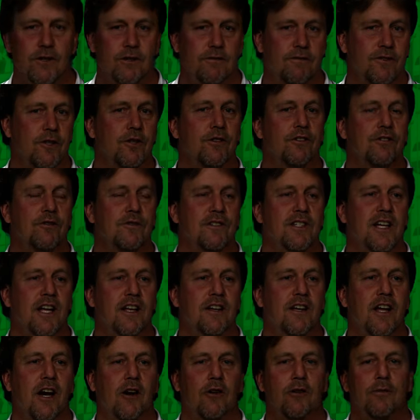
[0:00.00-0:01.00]
The future is
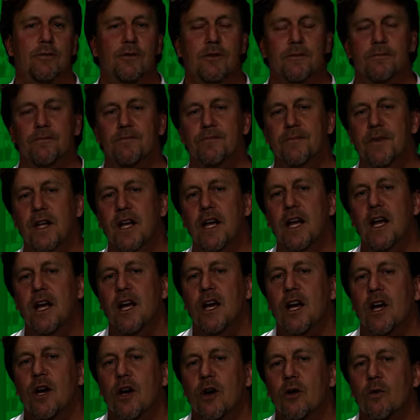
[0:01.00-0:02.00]
unknowable.
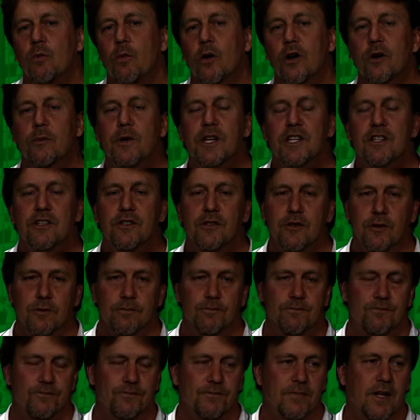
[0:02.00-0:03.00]
What
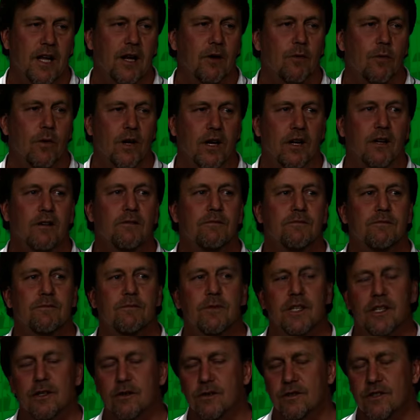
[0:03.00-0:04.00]
do? Well,
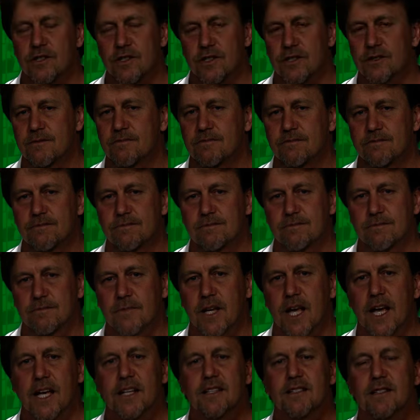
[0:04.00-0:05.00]
we could just
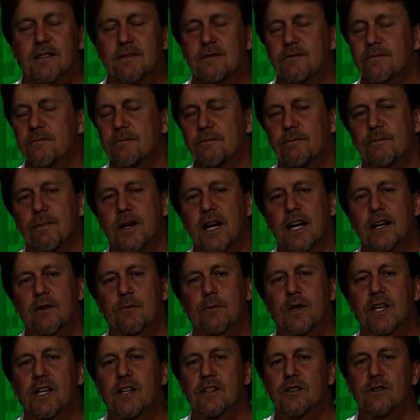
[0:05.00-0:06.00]
guess,
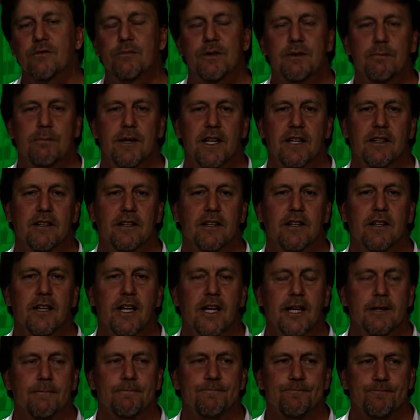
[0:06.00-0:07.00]
but we can do a bit better than
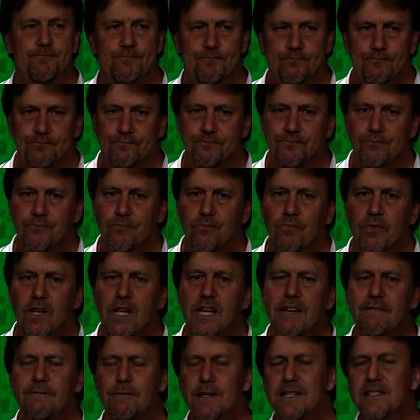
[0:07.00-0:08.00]
that.
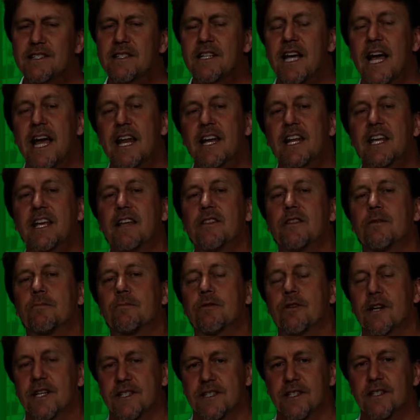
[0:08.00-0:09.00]
If we're standing in the
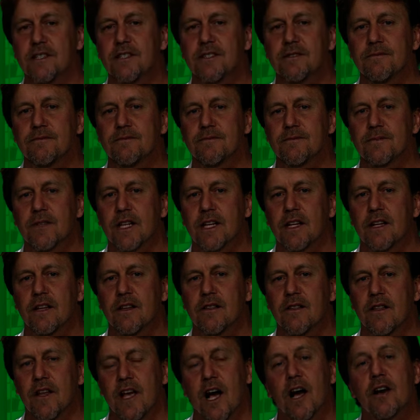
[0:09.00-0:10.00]
present,
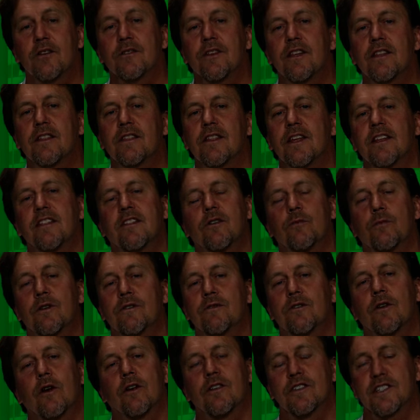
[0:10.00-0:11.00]
the only thing that
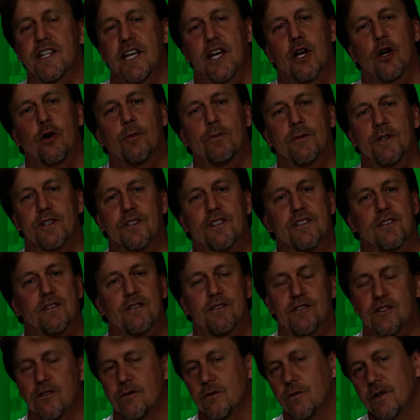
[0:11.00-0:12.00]
we've got to help
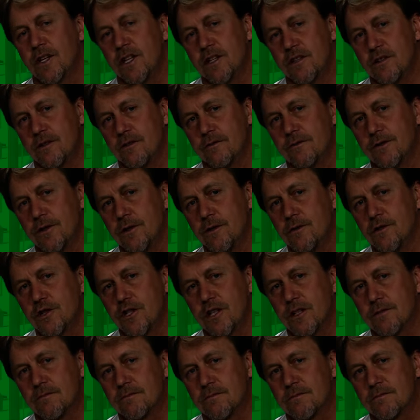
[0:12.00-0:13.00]
us to look into the
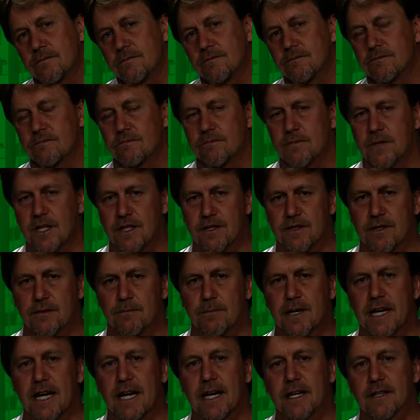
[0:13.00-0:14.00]
future is
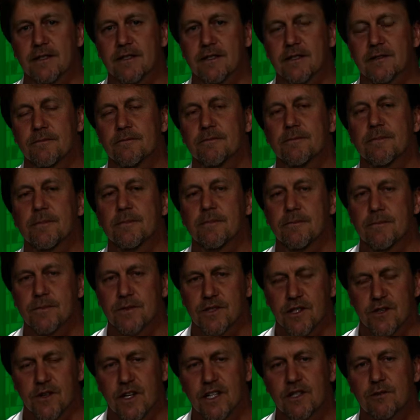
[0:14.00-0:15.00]
the past.
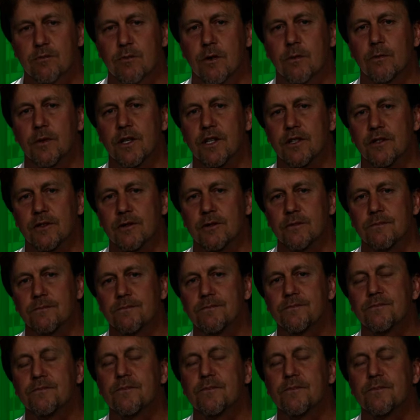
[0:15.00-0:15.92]
So that's what we do.